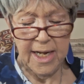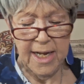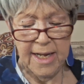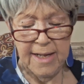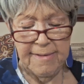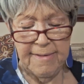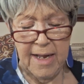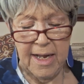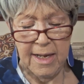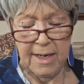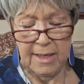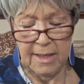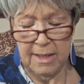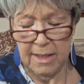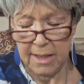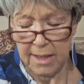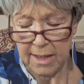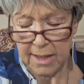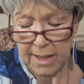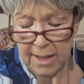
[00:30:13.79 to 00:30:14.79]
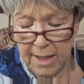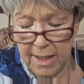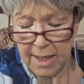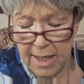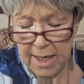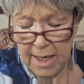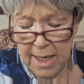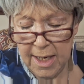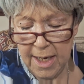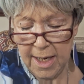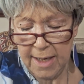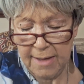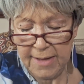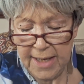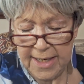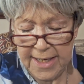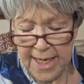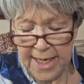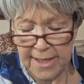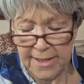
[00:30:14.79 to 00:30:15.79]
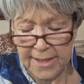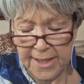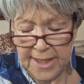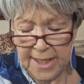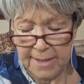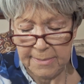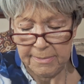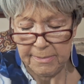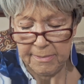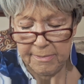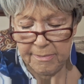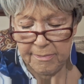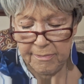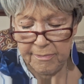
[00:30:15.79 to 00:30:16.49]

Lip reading: in that the nail tip